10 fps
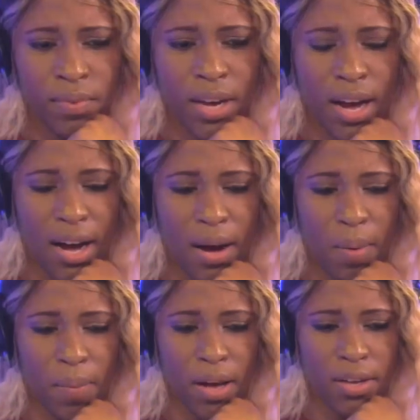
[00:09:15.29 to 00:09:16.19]
it
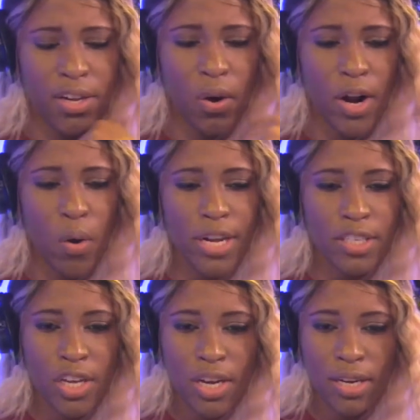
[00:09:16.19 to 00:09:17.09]
only
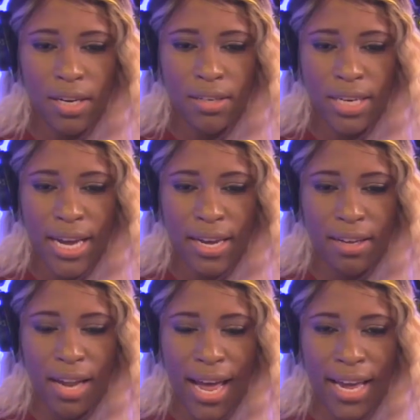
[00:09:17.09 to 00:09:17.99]
took
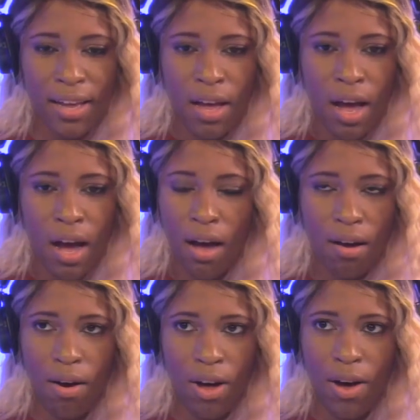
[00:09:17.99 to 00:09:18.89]
Dick like
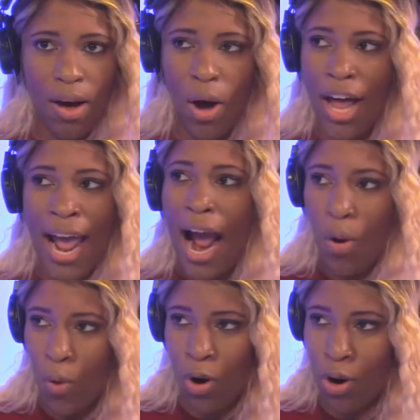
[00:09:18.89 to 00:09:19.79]
an
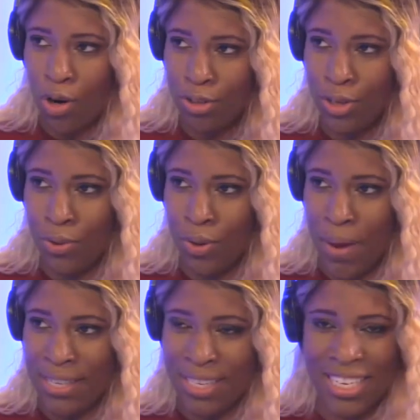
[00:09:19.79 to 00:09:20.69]
hour or two to
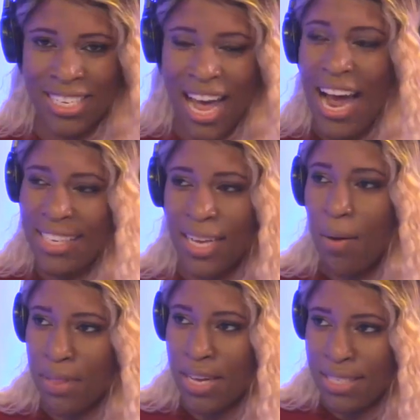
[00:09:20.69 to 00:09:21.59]
basically size
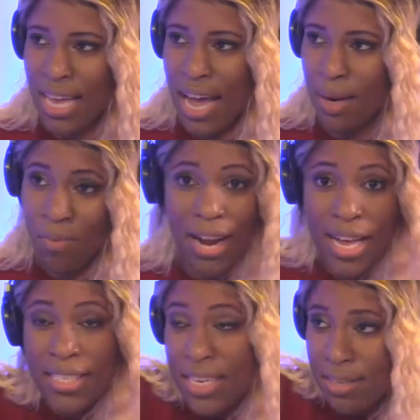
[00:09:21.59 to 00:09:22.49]
up the asylum, right?
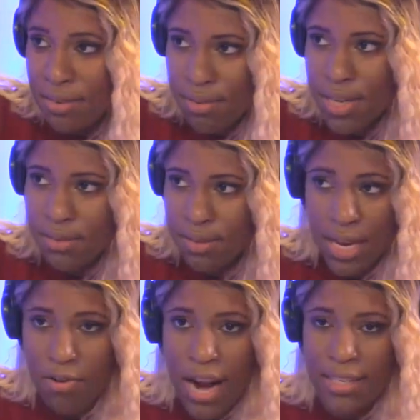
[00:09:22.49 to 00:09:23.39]
Because he's
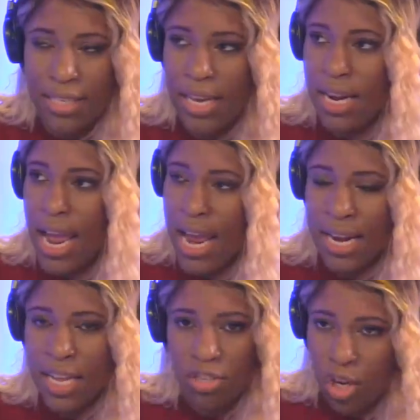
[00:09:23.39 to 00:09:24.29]
Dick Grayson
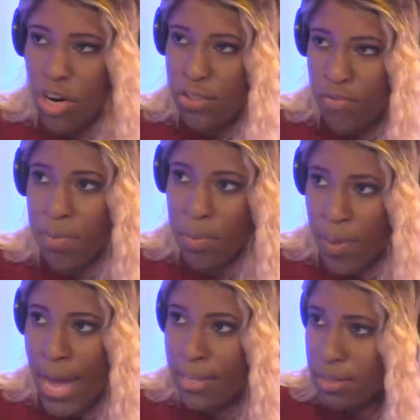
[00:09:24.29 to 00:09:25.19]
and he's learned from the
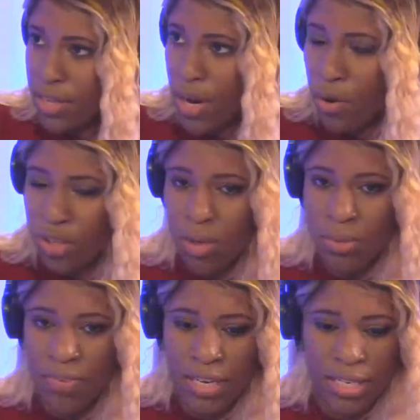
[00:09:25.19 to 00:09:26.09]
best, in
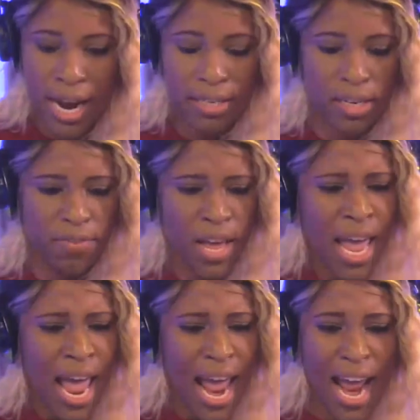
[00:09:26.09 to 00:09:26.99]
terms of a detective.
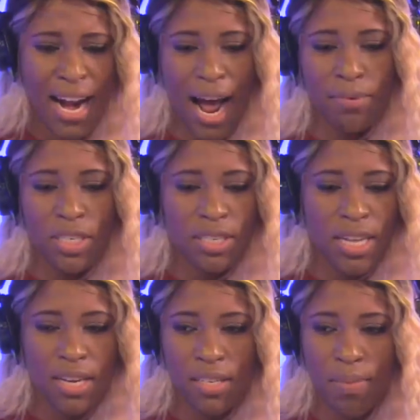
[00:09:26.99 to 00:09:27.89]
And I'm just
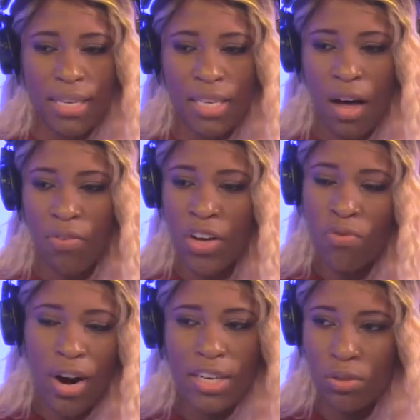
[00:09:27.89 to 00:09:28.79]
thinking to myself,
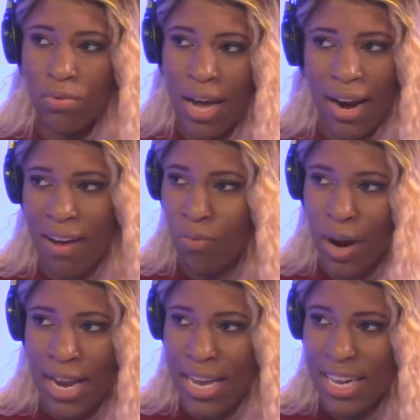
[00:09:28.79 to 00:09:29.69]
could Rachel not have
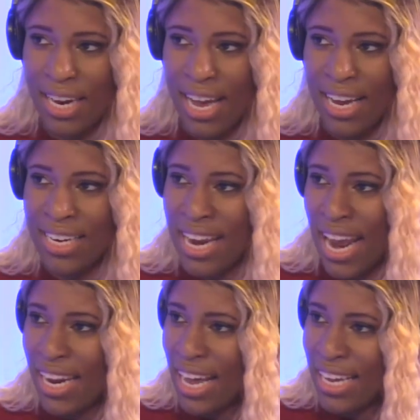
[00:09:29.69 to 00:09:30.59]
waited like a
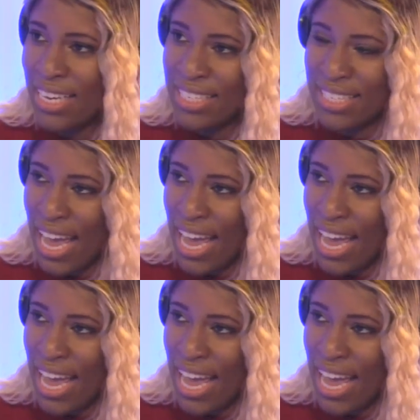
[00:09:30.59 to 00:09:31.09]
day, like he said?